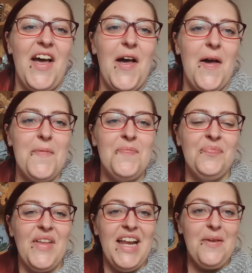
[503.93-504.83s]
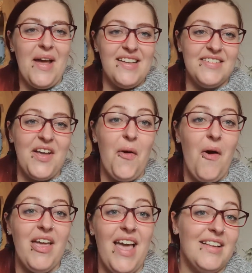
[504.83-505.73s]
Anyway, so
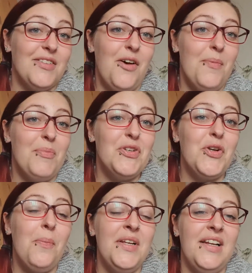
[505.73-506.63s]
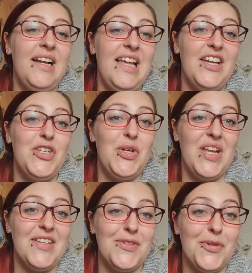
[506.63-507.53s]
yes, I'm predominantly a Tudor
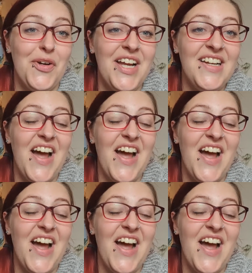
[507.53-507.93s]
historian.